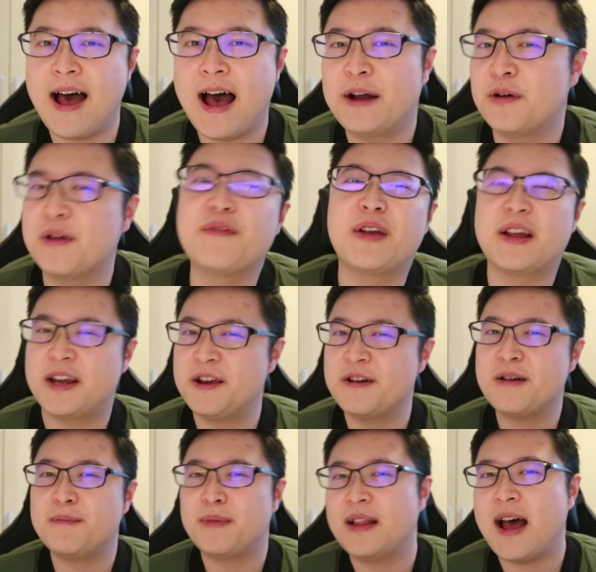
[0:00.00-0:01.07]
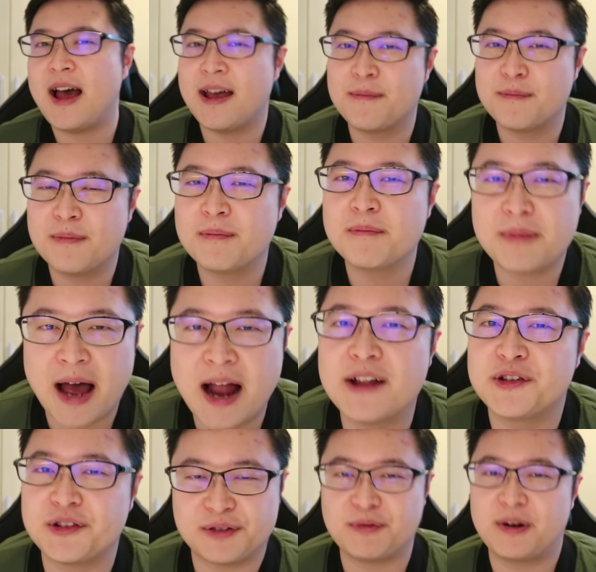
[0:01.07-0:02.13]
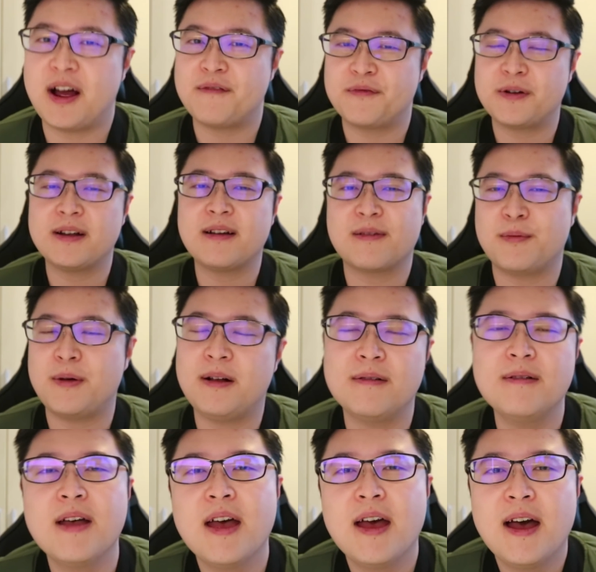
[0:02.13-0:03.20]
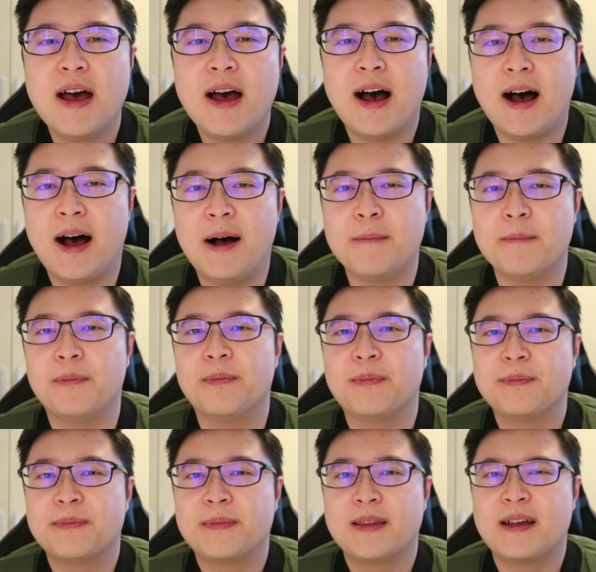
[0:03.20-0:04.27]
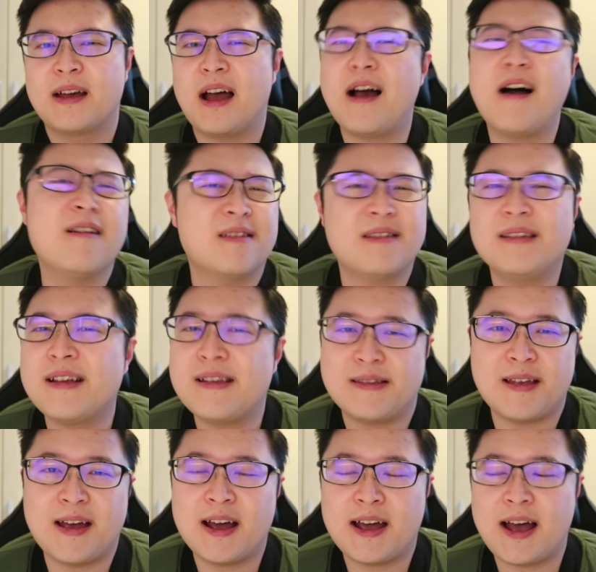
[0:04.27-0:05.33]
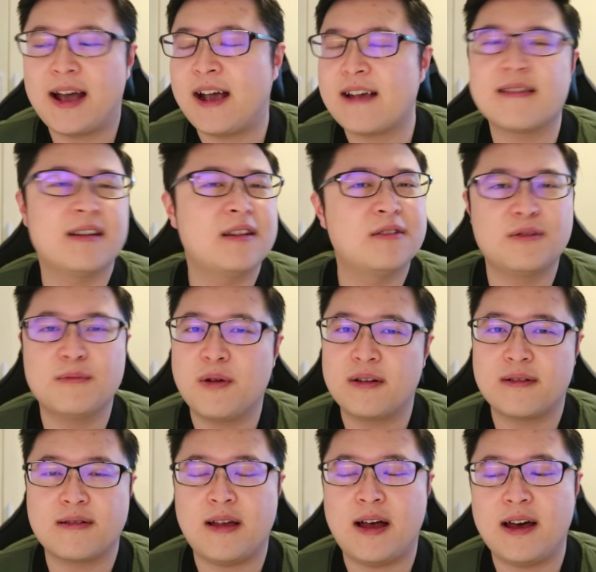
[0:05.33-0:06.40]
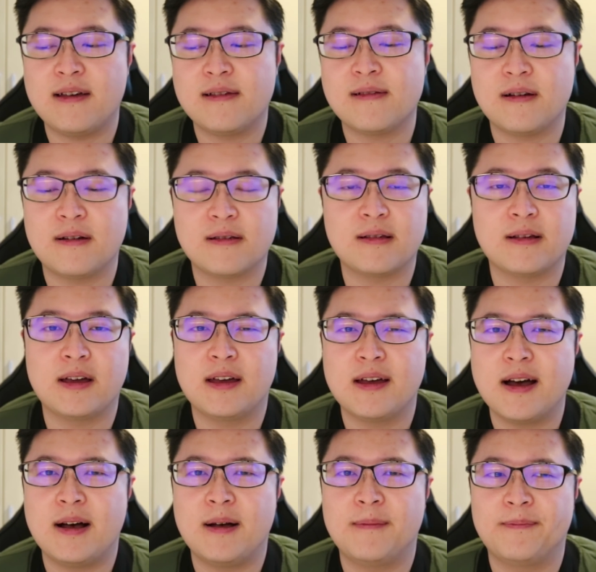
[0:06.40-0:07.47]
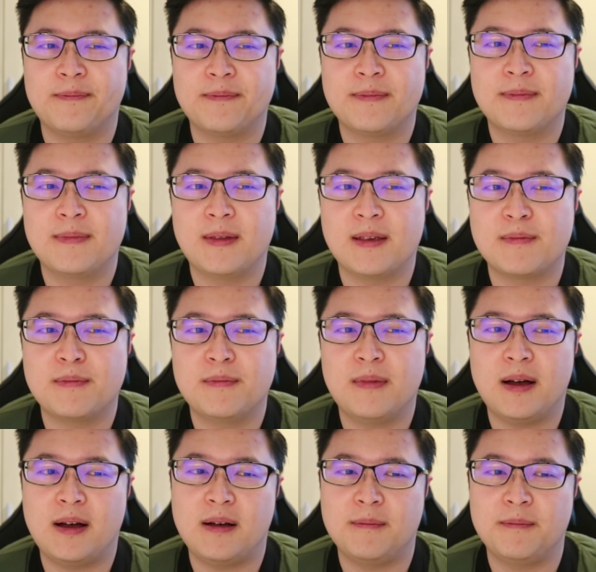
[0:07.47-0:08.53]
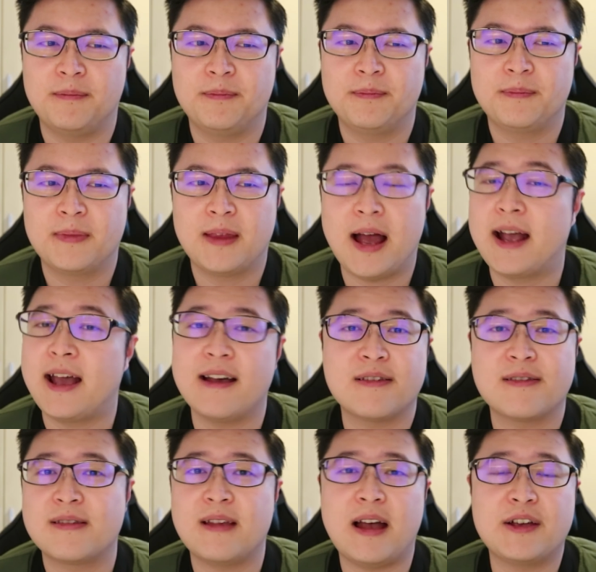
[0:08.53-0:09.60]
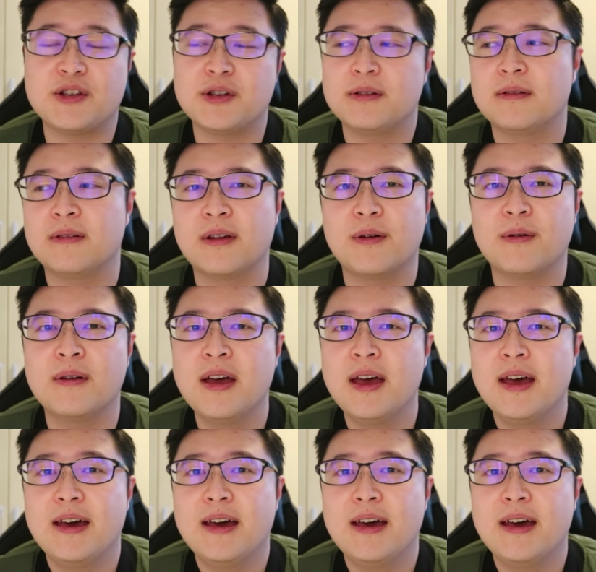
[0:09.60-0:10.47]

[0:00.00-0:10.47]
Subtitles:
don't know if you can hear it, but I kind of just recovering as well. Constantly sick. I guess I need to do more exercise, honestly. I guess I should, no